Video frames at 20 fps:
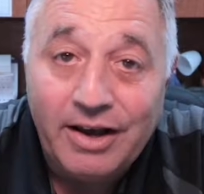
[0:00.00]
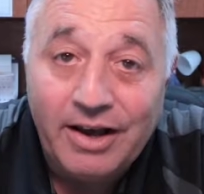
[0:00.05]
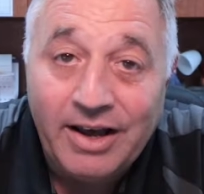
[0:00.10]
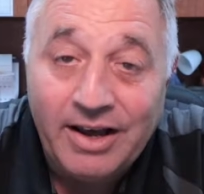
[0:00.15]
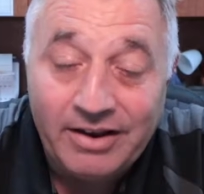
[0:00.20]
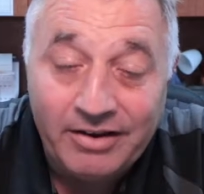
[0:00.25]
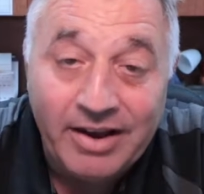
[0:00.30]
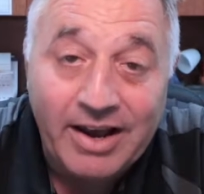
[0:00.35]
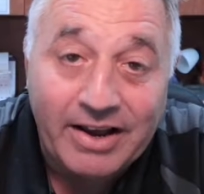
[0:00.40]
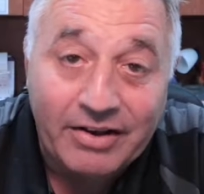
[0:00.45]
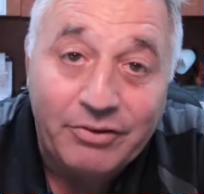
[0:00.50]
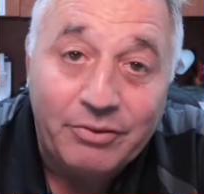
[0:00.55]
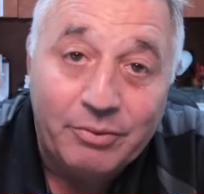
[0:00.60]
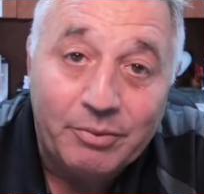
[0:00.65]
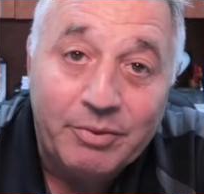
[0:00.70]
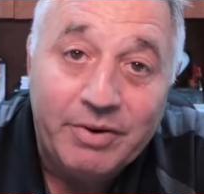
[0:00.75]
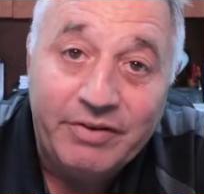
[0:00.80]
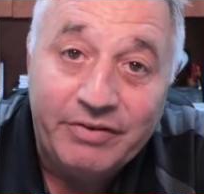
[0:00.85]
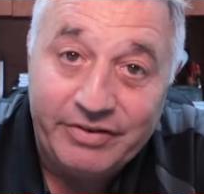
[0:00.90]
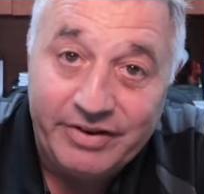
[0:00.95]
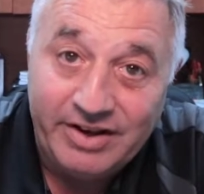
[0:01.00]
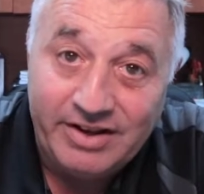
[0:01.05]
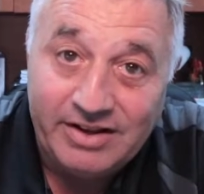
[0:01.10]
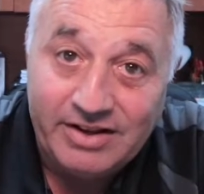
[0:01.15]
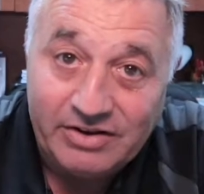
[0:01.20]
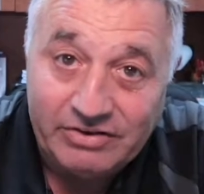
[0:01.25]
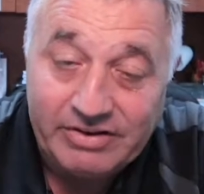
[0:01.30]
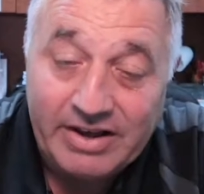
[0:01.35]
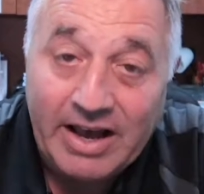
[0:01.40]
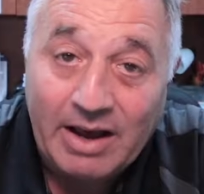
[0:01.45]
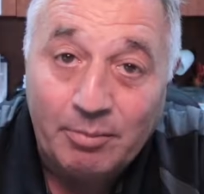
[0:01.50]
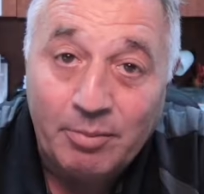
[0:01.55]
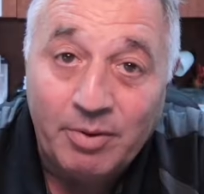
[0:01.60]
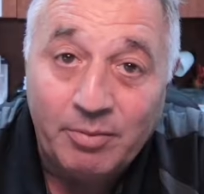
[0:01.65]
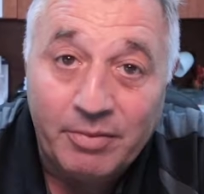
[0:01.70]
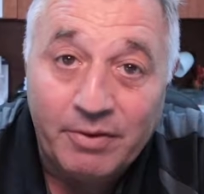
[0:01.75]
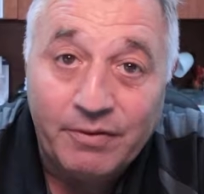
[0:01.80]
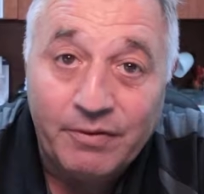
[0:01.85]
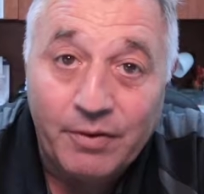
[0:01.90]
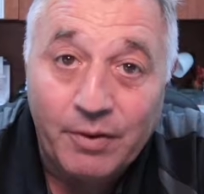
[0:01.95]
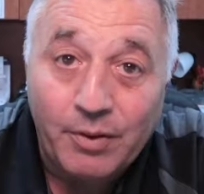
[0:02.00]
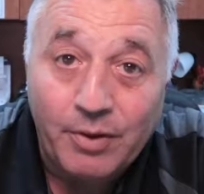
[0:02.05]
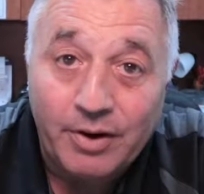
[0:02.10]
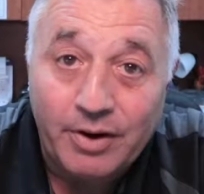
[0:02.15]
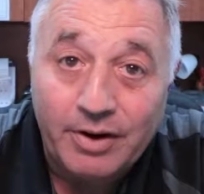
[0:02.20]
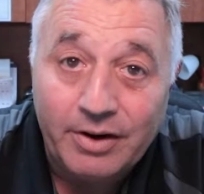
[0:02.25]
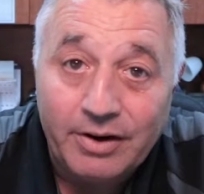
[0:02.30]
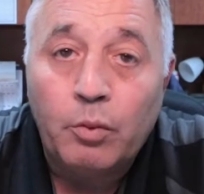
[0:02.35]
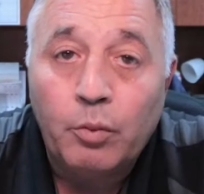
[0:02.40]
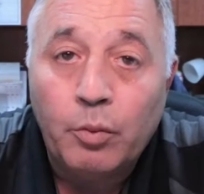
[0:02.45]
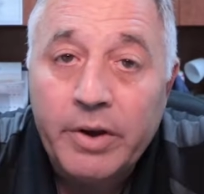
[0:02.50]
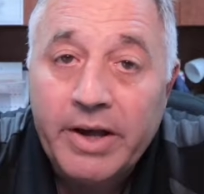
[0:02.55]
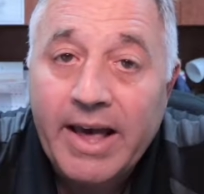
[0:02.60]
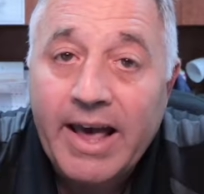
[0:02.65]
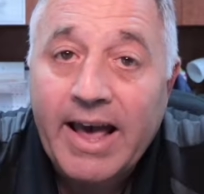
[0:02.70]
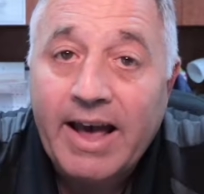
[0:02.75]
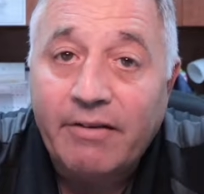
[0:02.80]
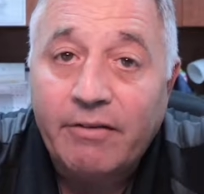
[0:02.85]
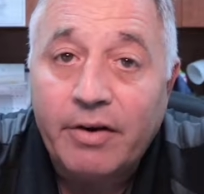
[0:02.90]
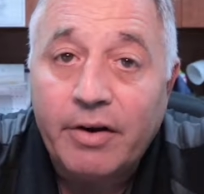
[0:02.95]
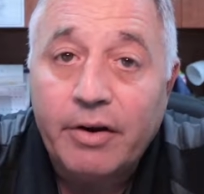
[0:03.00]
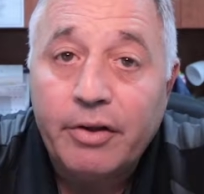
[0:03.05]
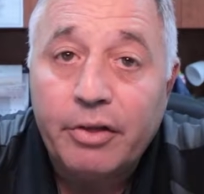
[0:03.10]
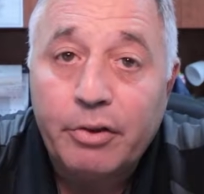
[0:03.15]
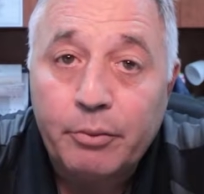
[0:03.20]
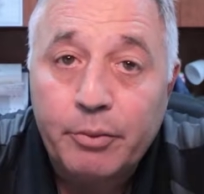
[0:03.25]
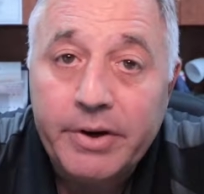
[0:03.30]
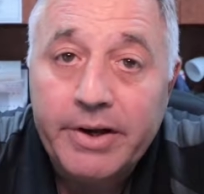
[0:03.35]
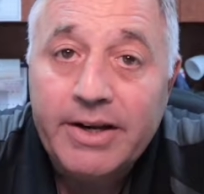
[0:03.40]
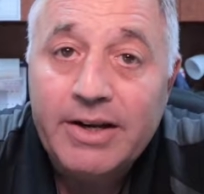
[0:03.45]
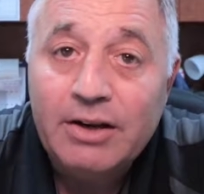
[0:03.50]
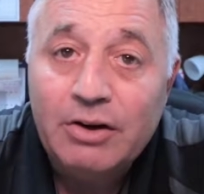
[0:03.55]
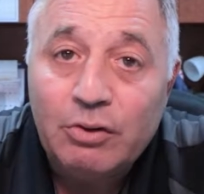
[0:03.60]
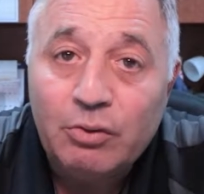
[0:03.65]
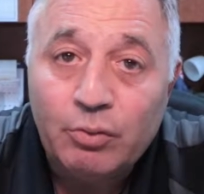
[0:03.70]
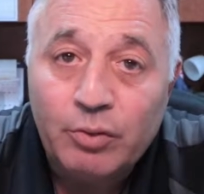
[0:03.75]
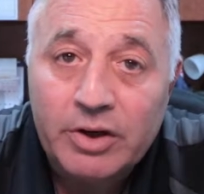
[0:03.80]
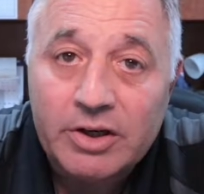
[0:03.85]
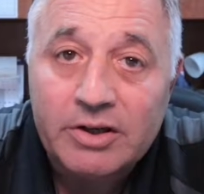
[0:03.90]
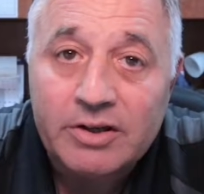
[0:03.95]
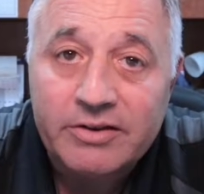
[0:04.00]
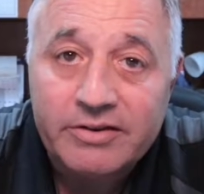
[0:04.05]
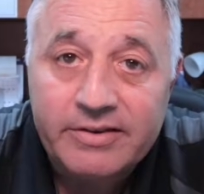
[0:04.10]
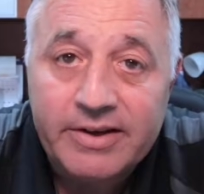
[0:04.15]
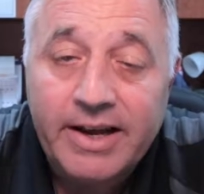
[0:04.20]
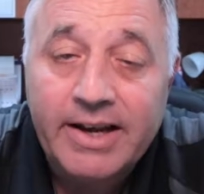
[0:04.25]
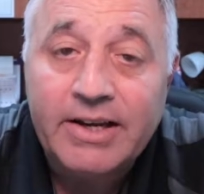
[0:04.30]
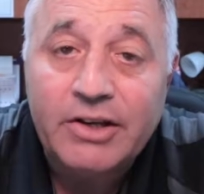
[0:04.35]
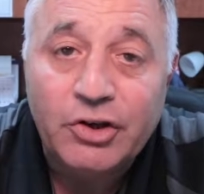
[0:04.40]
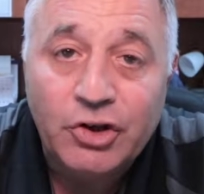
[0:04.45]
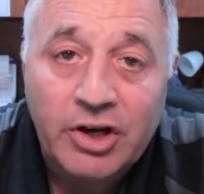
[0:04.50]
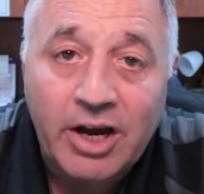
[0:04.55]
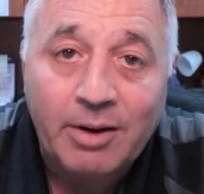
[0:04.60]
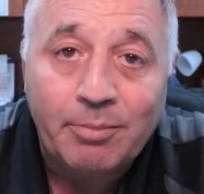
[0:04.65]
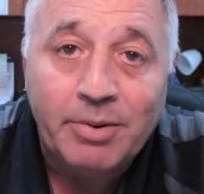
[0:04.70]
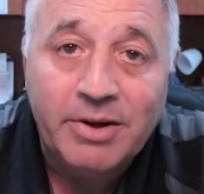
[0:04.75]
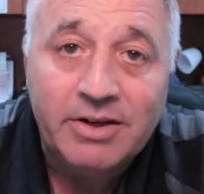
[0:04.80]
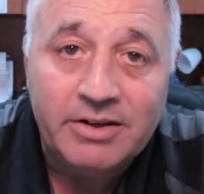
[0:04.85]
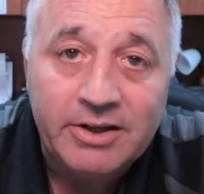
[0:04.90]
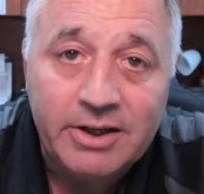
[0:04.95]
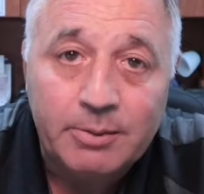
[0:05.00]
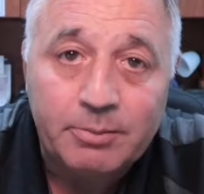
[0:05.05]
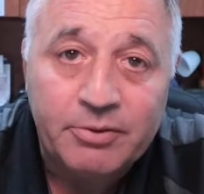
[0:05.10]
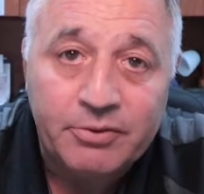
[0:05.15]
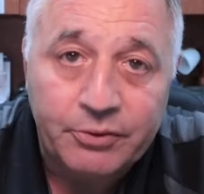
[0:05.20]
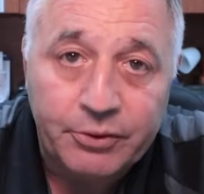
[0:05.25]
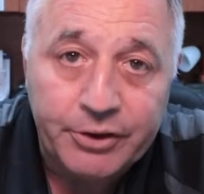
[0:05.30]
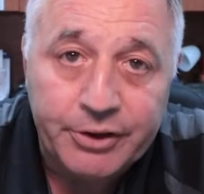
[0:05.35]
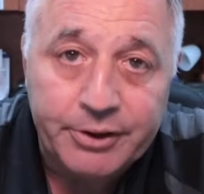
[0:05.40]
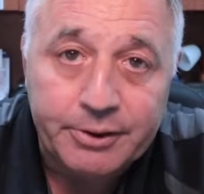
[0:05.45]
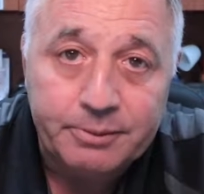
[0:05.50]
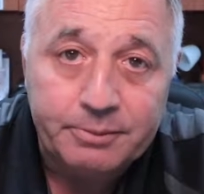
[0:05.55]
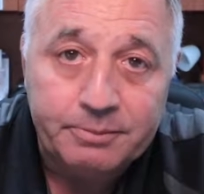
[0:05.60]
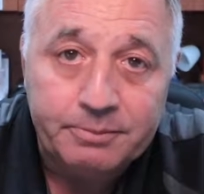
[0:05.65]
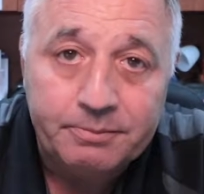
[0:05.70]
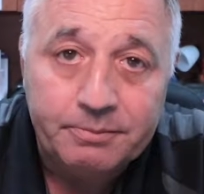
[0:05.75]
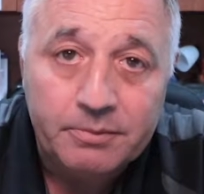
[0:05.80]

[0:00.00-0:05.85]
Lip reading: And yes, we've seen this happen before. We have 3 real estate shopping tips for you.